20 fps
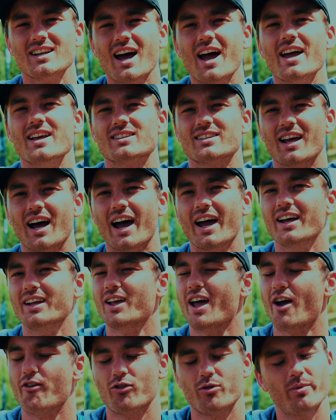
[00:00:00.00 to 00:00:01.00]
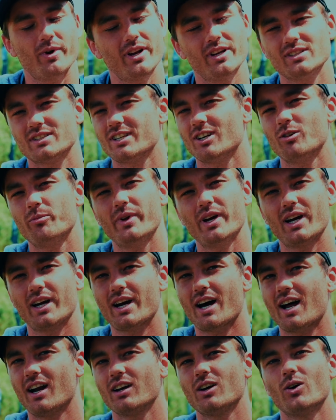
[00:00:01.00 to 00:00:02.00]
Nice. Everybody's telling me I
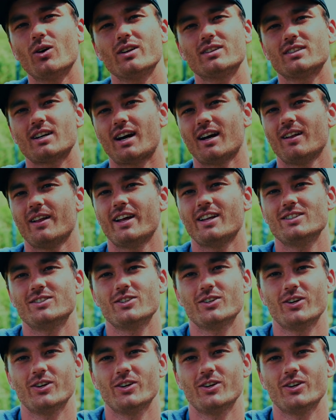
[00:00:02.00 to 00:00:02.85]
gotta go to Thailand too,